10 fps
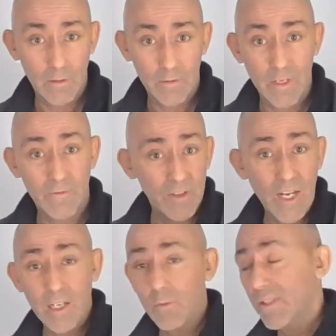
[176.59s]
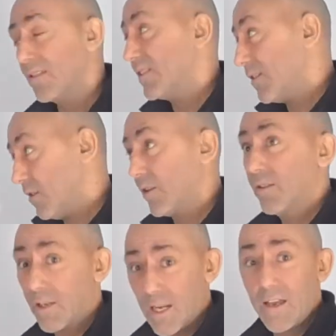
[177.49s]
So even the gentle ones have to say, look,
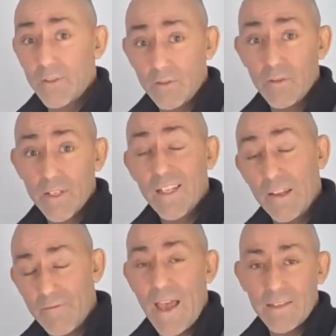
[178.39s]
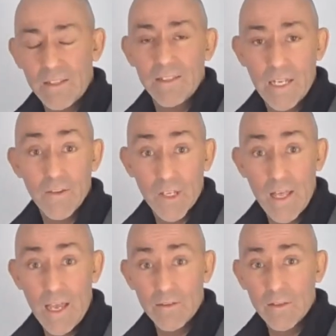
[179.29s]
you're going to have to do this if that's the state of the
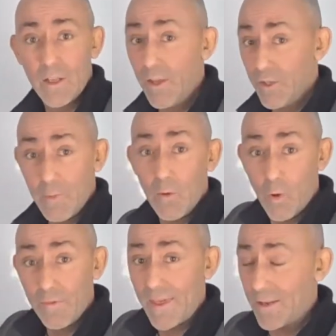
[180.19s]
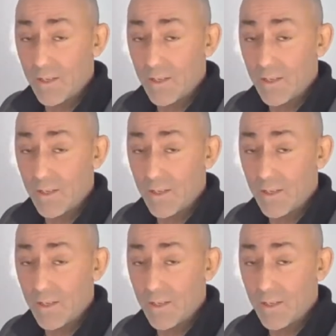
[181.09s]
class. You might want that.